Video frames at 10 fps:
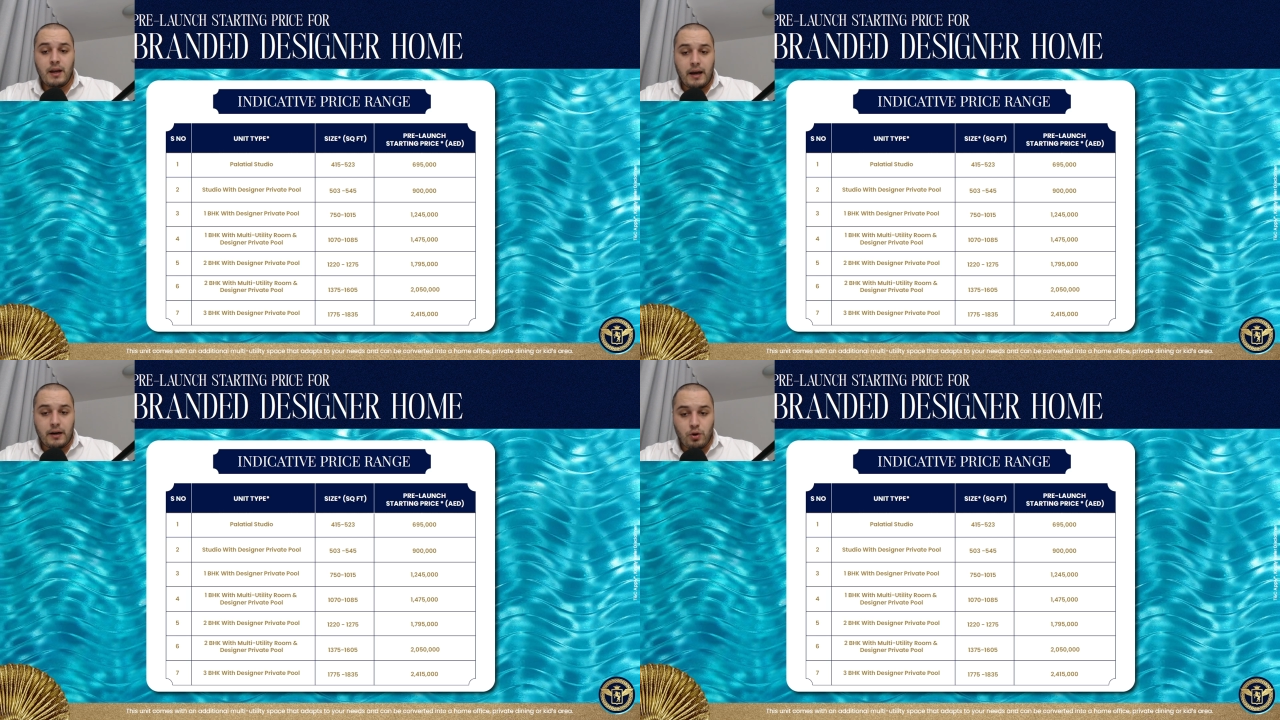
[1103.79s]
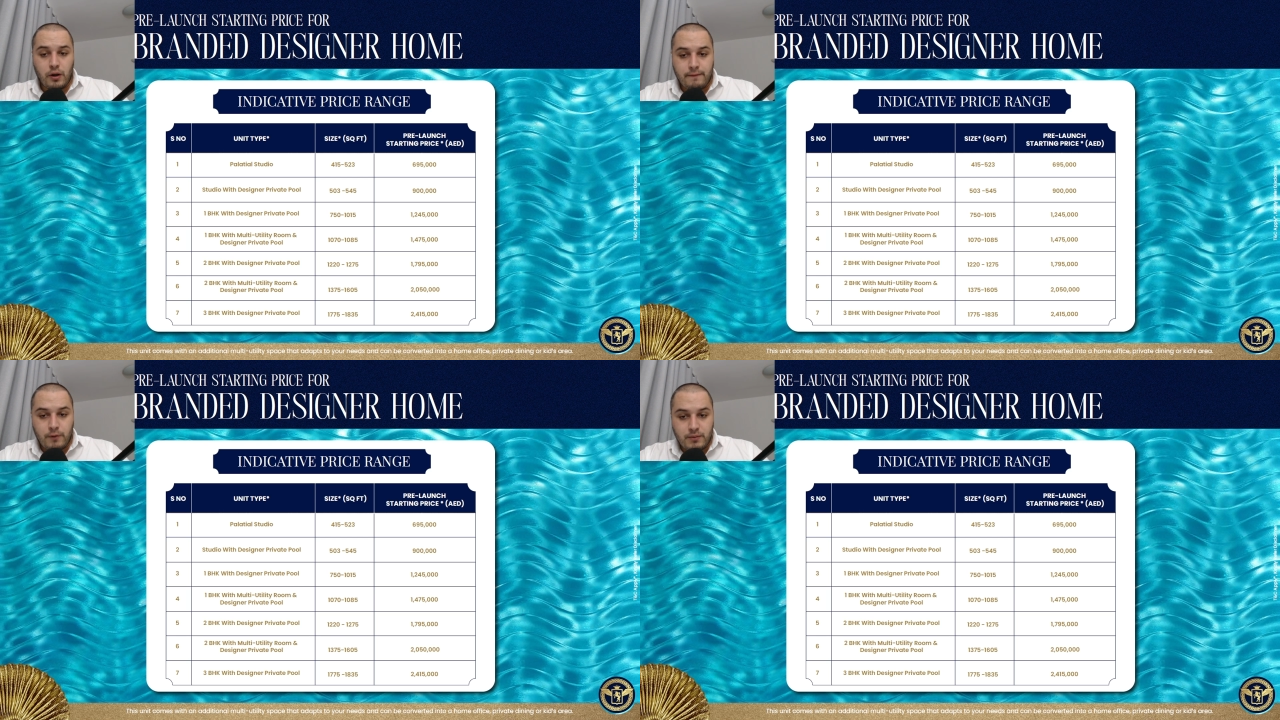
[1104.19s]
are
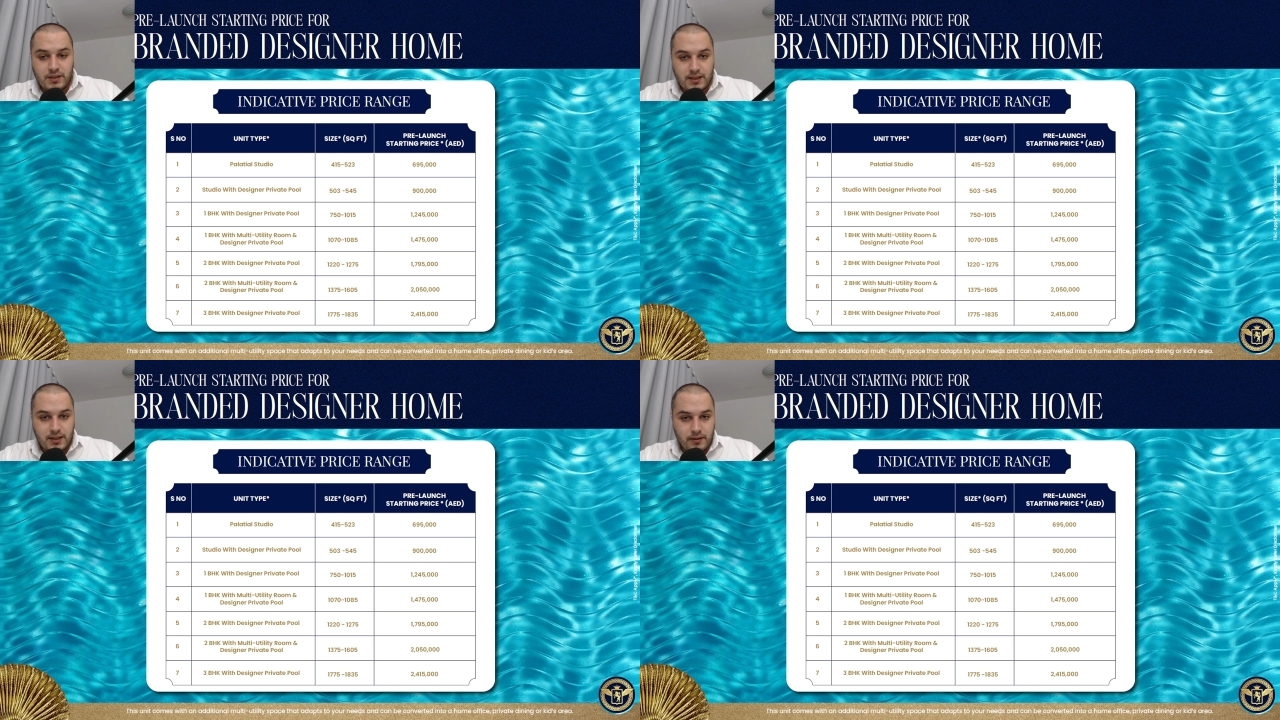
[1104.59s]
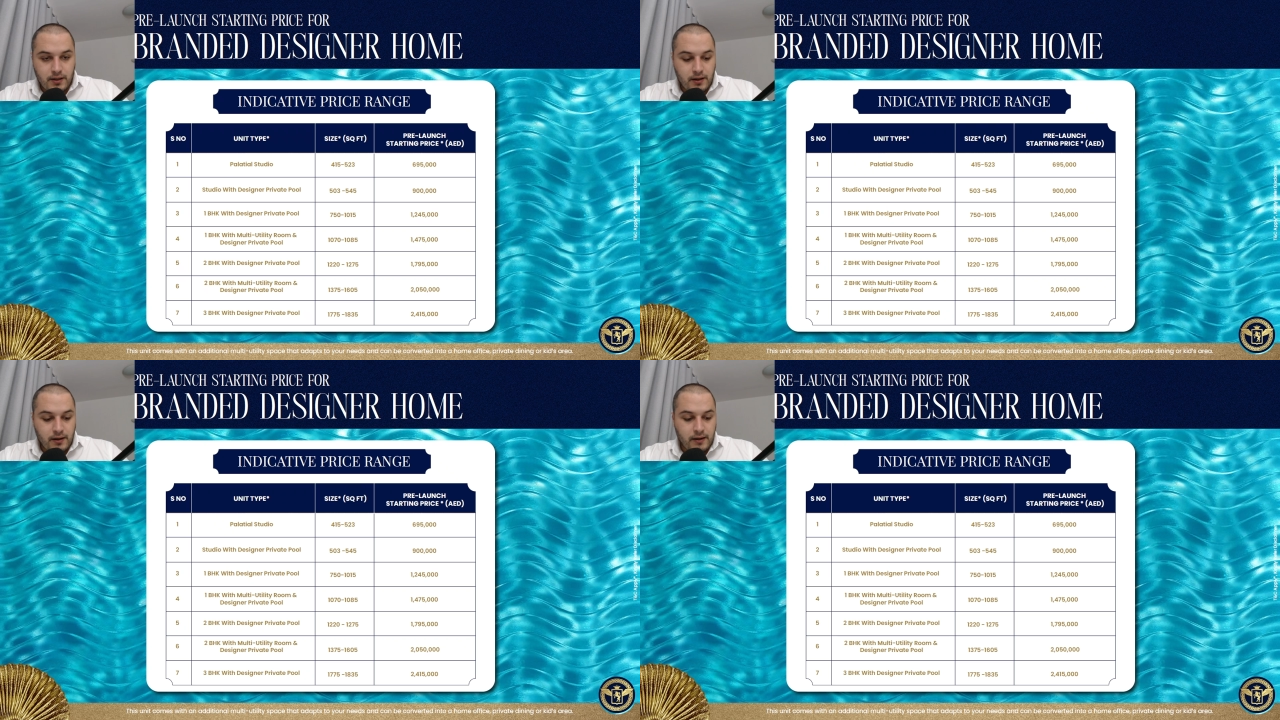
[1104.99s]
going from
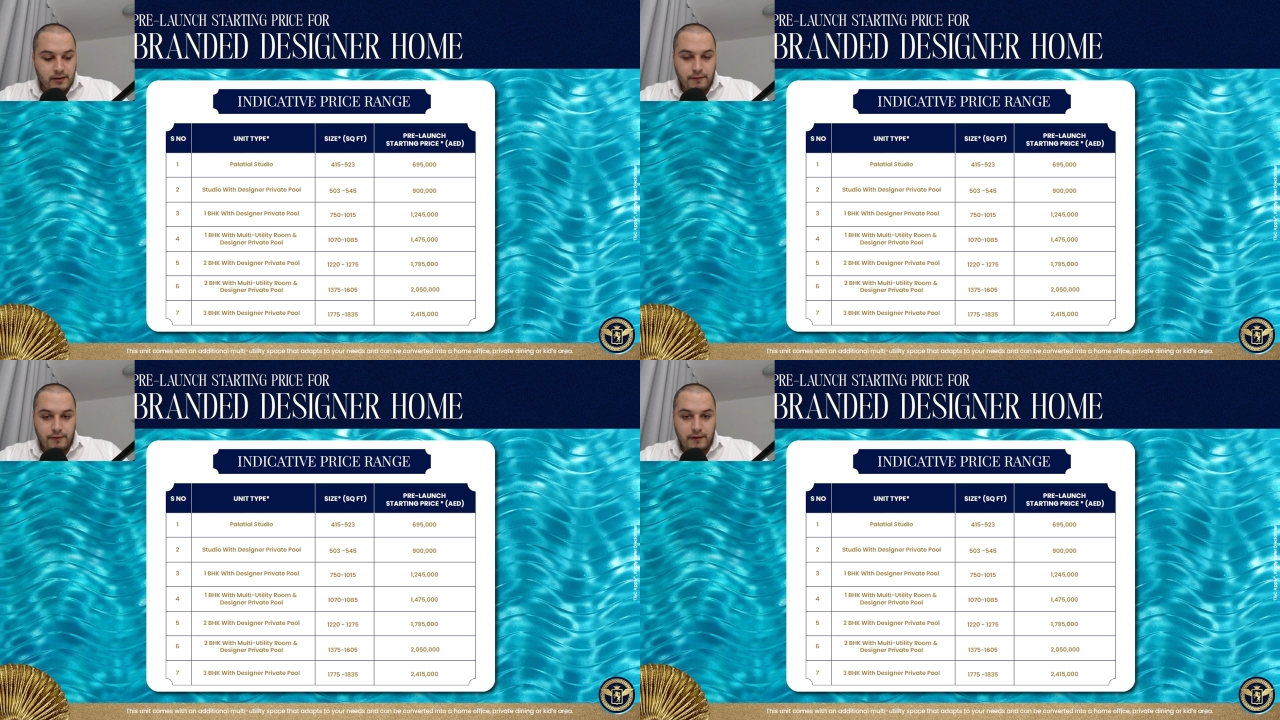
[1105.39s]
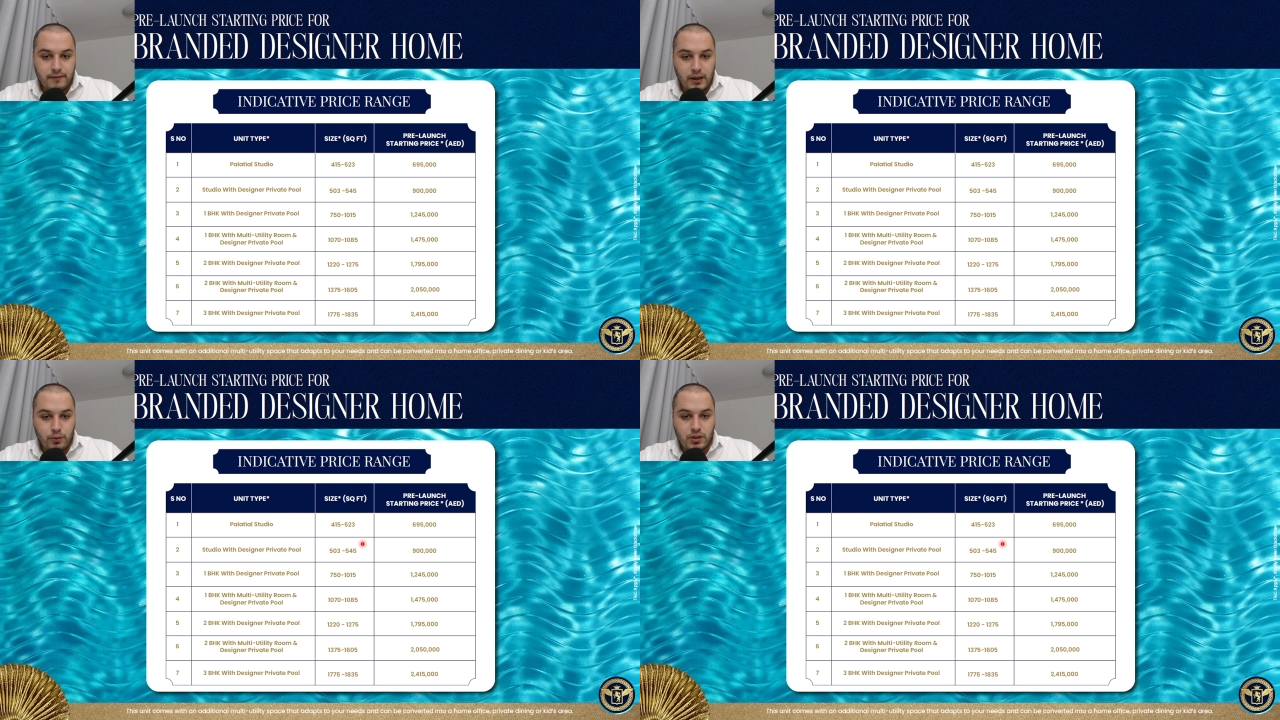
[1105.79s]

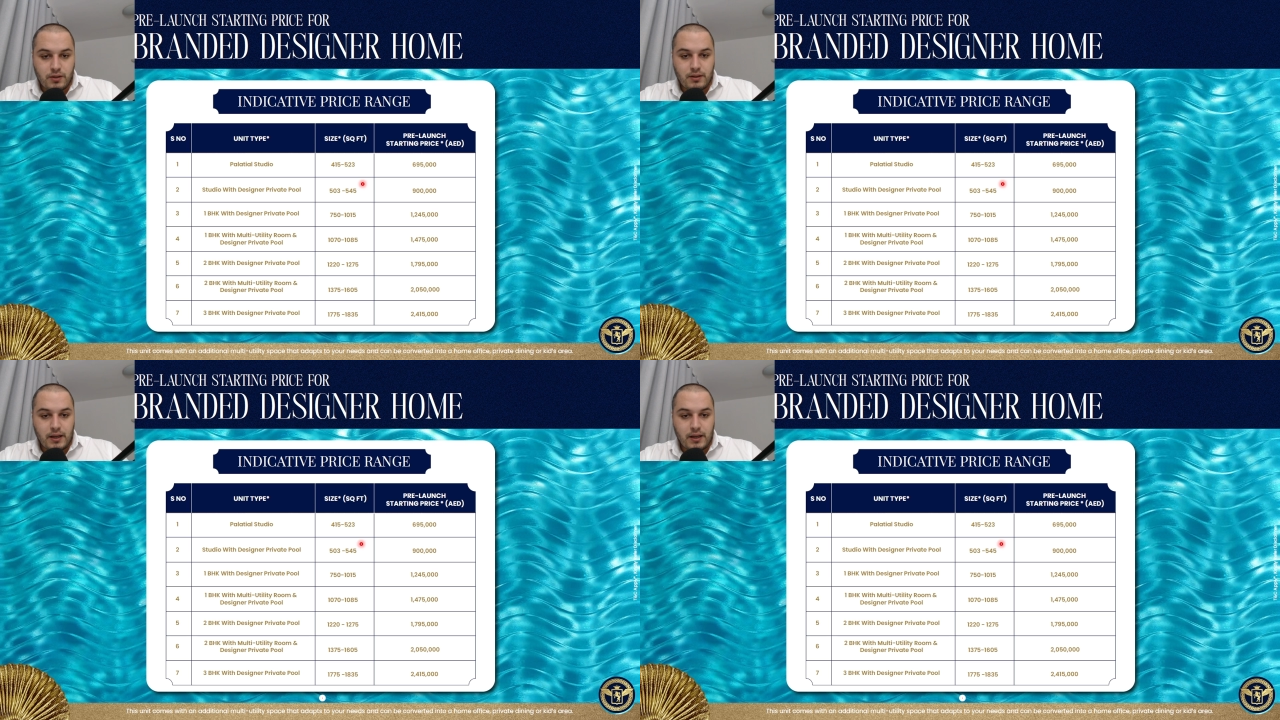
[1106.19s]
695,000.